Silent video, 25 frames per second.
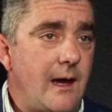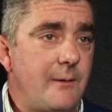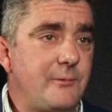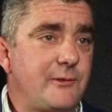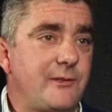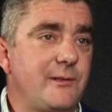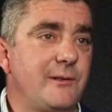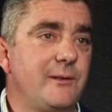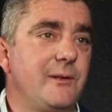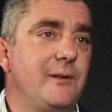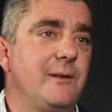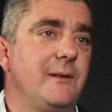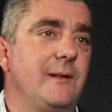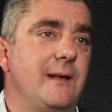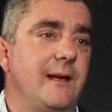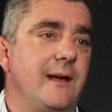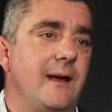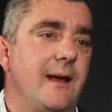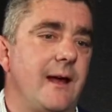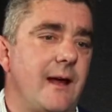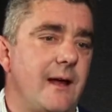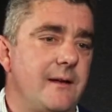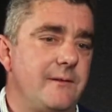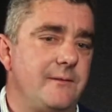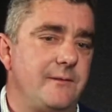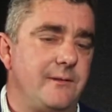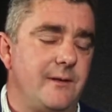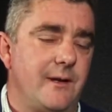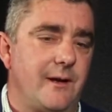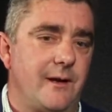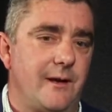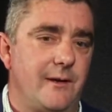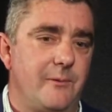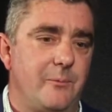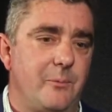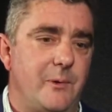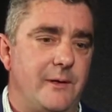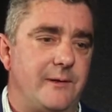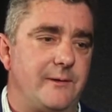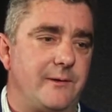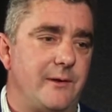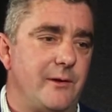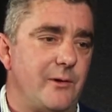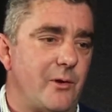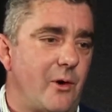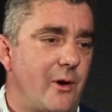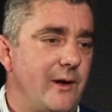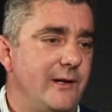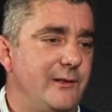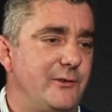Absolutely, and with
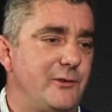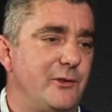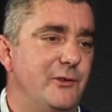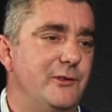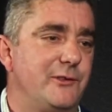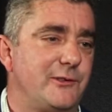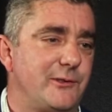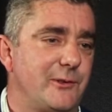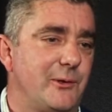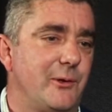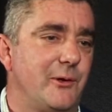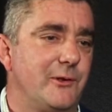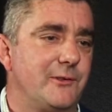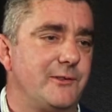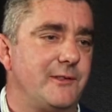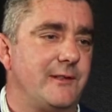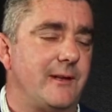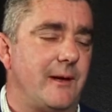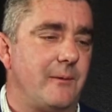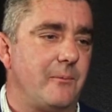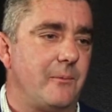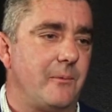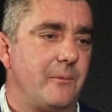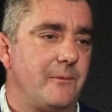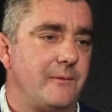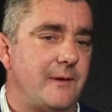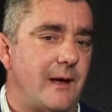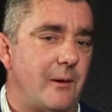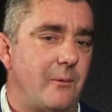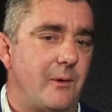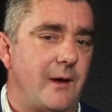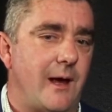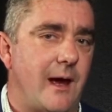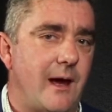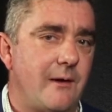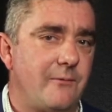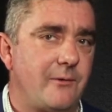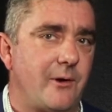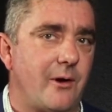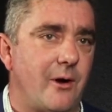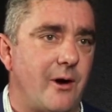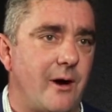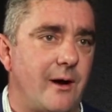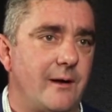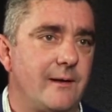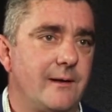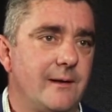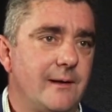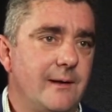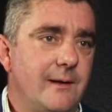the 92 stores that we have
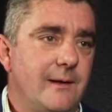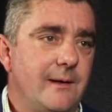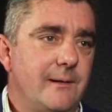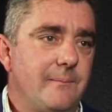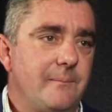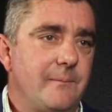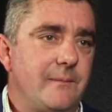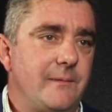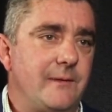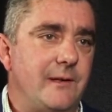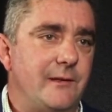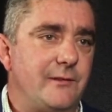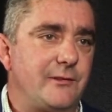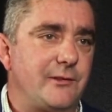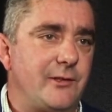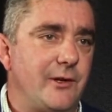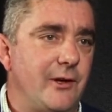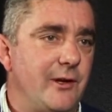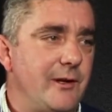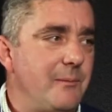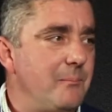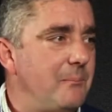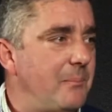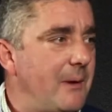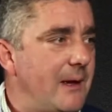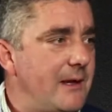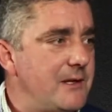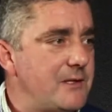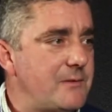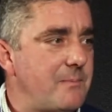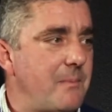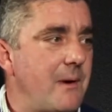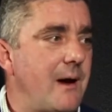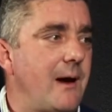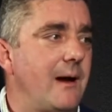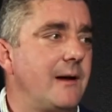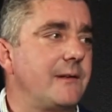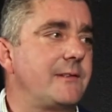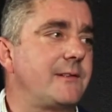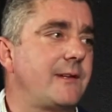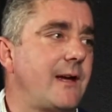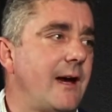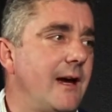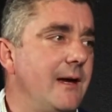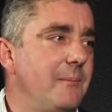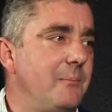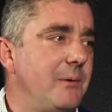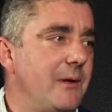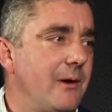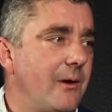got, there's certain benchmarks,
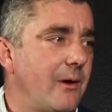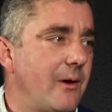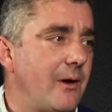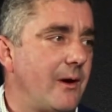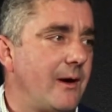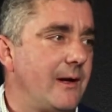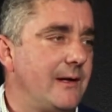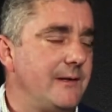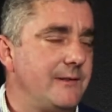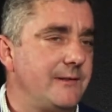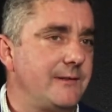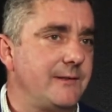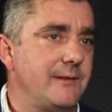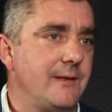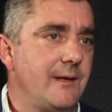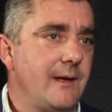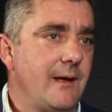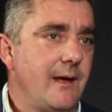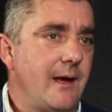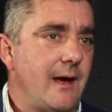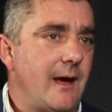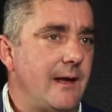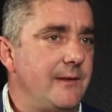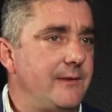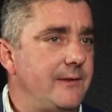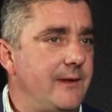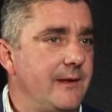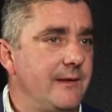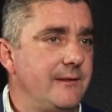KPIs, and